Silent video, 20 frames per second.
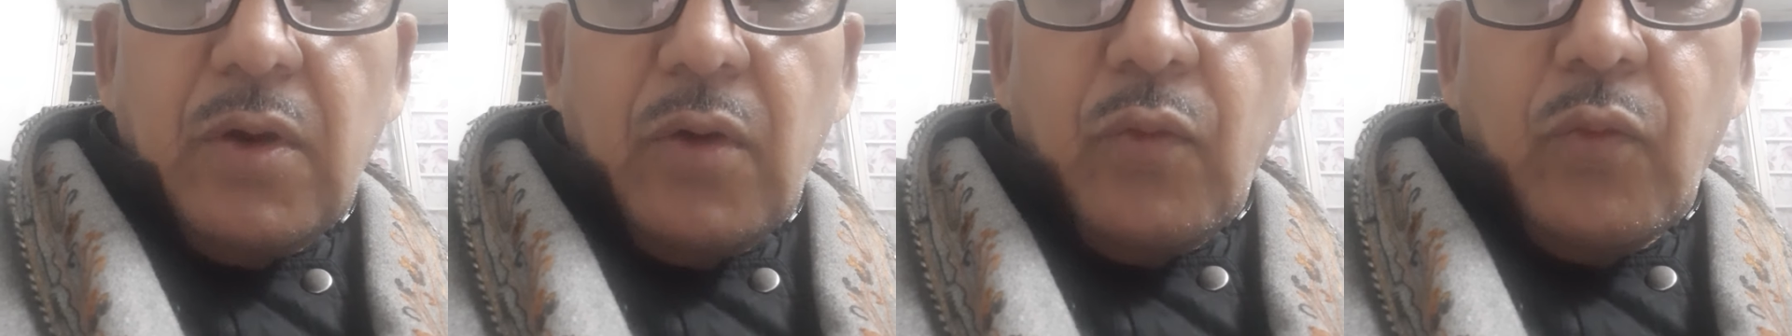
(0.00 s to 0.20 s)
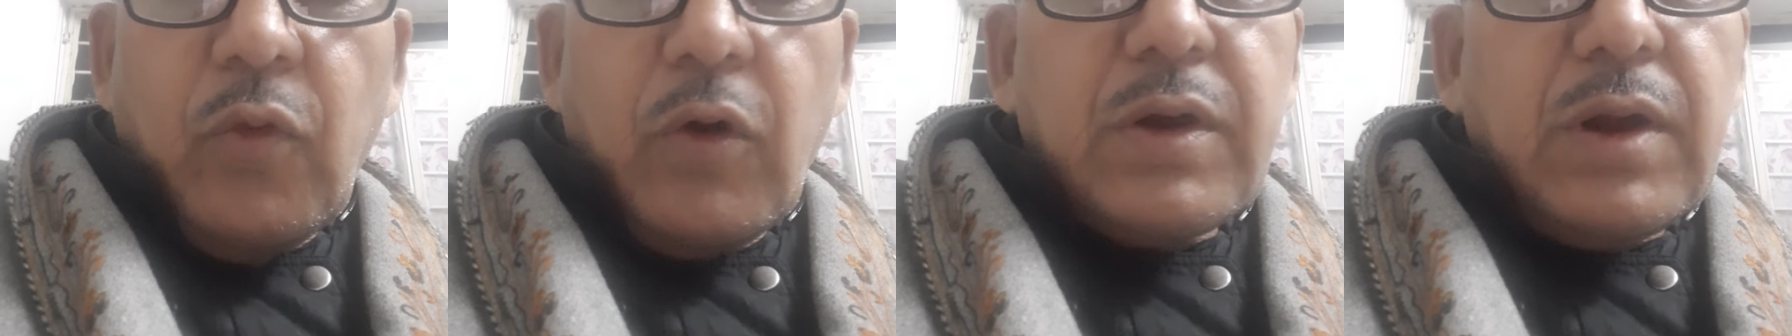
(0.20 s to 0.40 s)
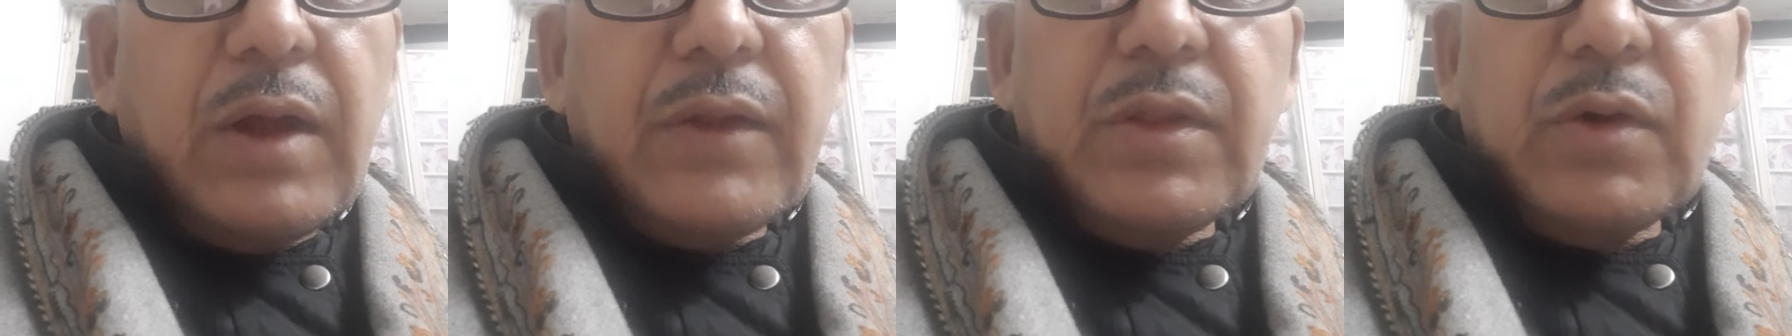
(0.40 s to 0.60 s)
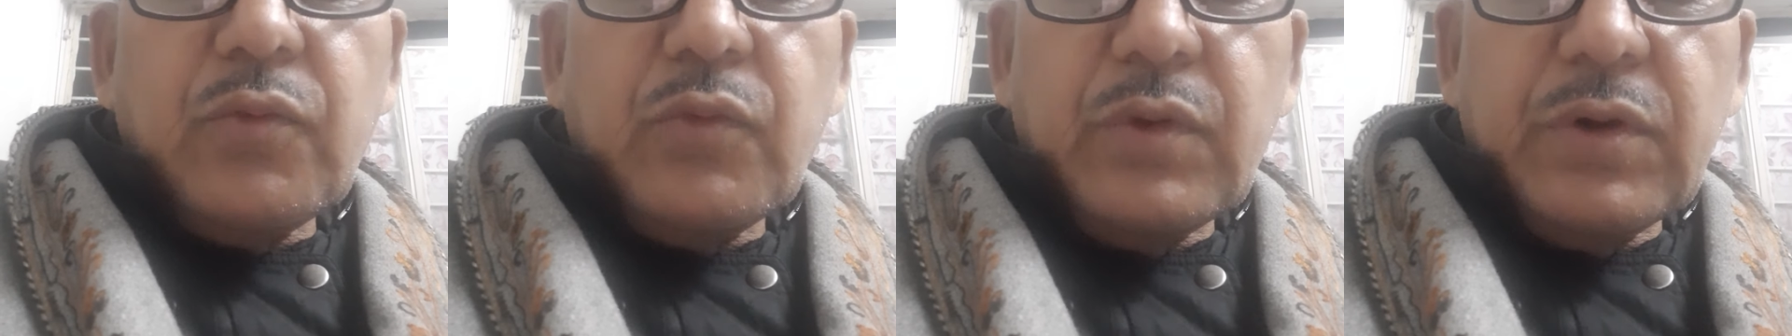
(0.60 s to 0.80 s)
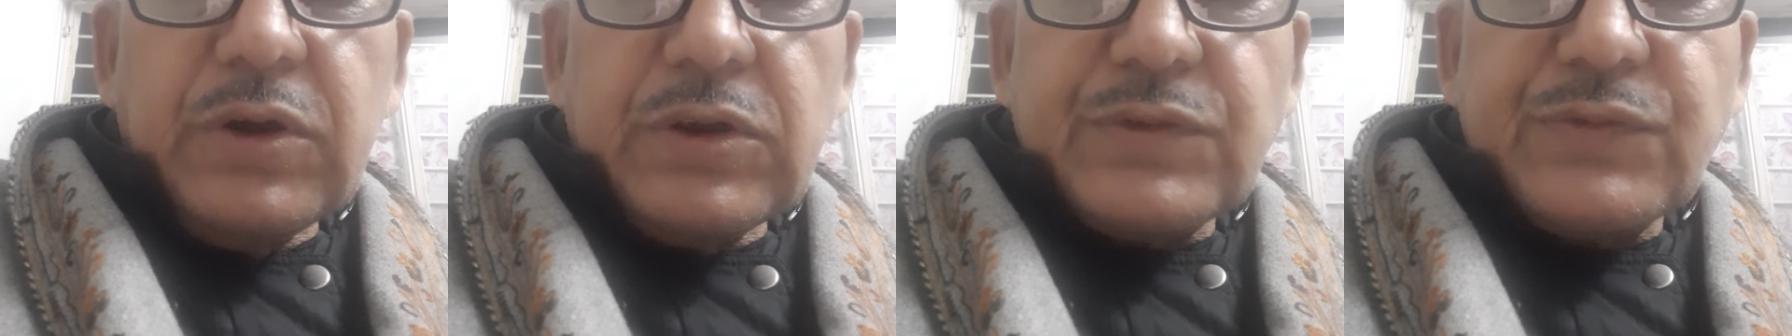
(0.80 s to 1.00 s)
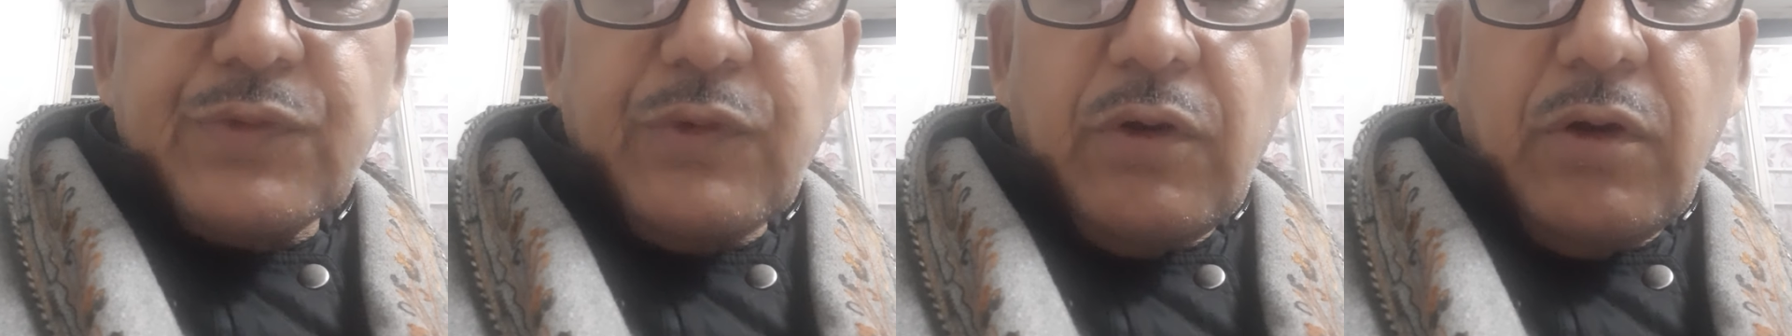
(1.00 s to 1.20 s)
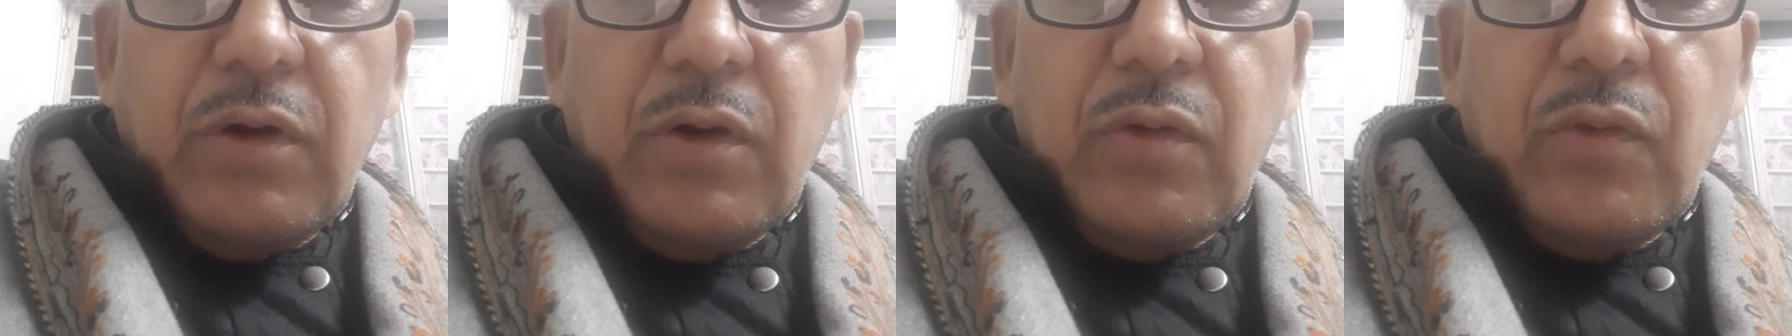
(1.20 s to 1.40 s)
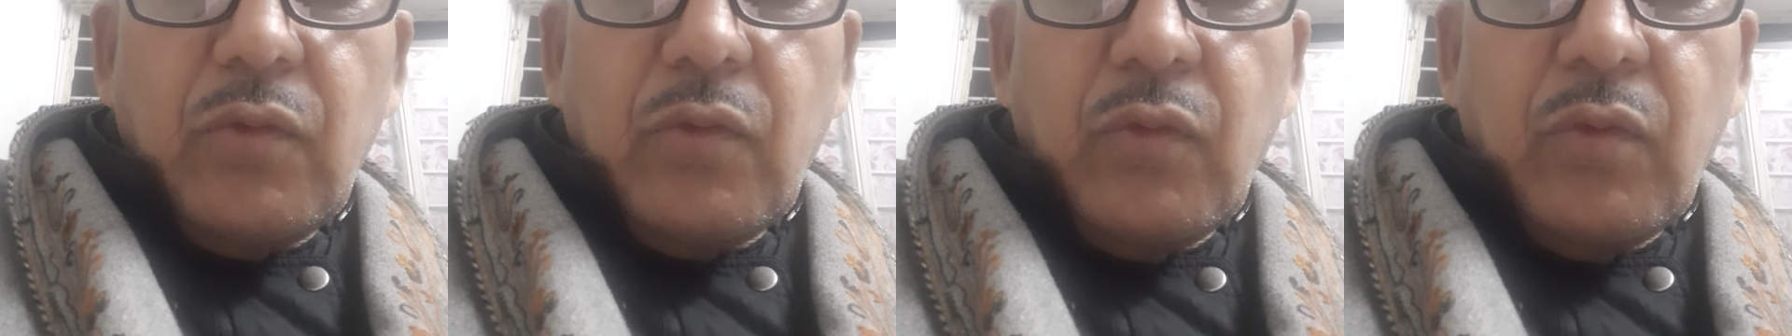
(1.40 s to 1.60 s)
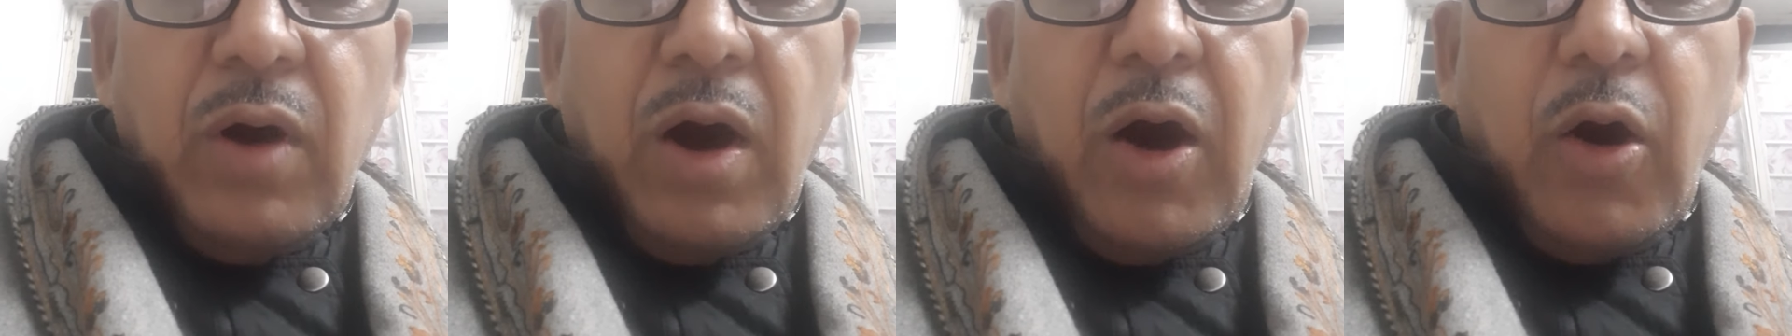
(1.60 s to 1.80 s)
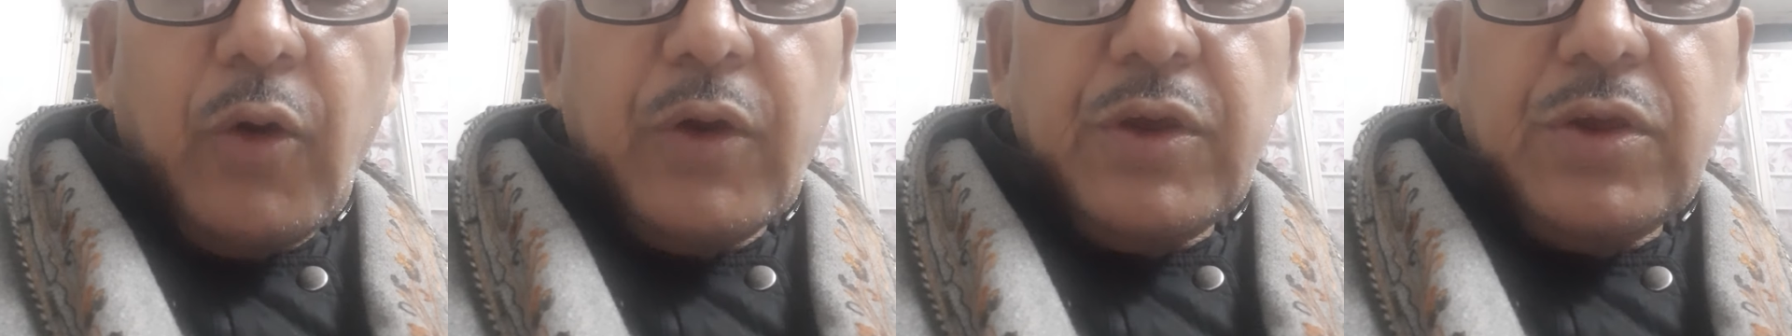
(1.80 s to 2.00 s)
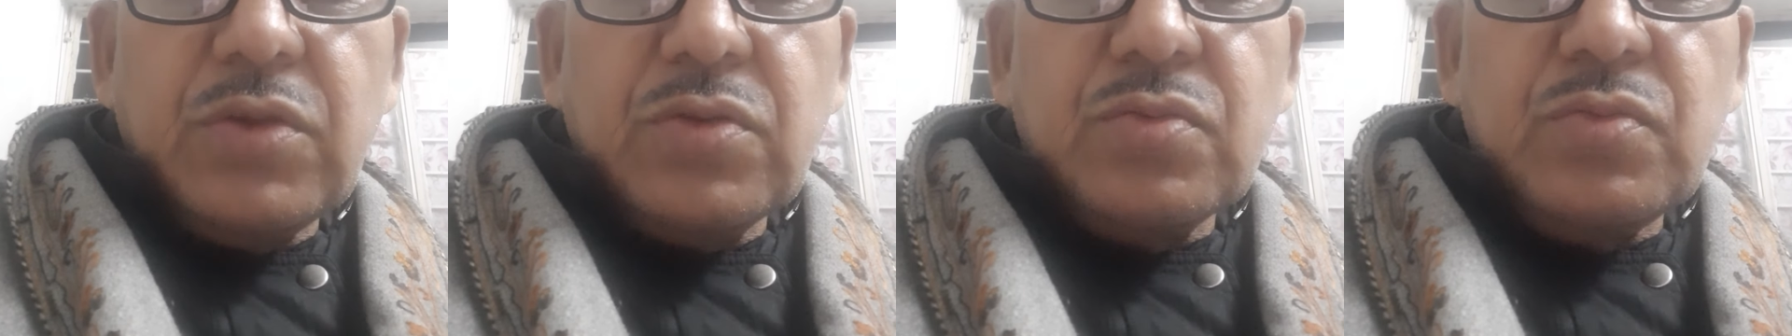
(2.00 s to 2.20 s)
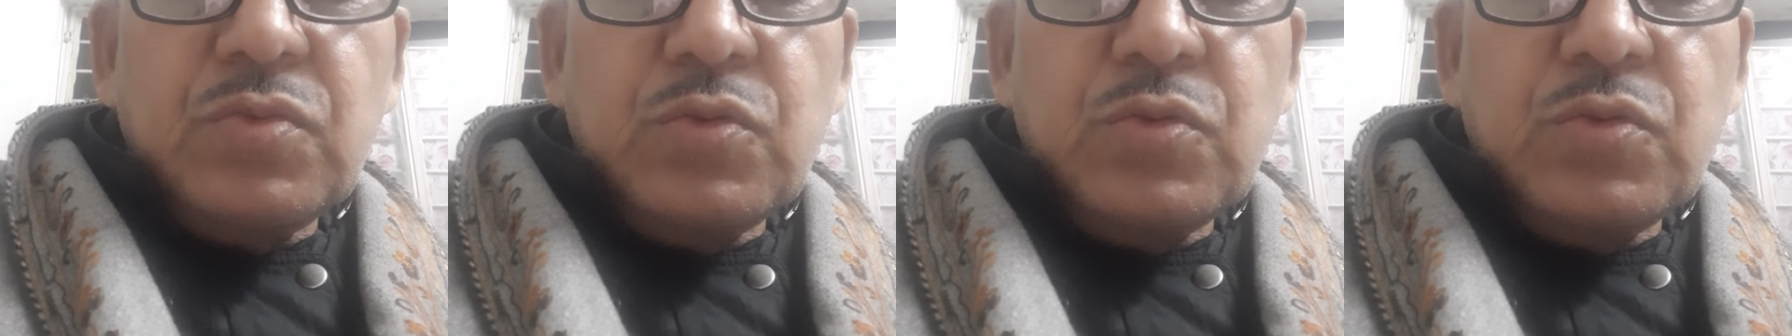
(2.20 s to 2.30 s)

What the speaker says: What are the words for? How is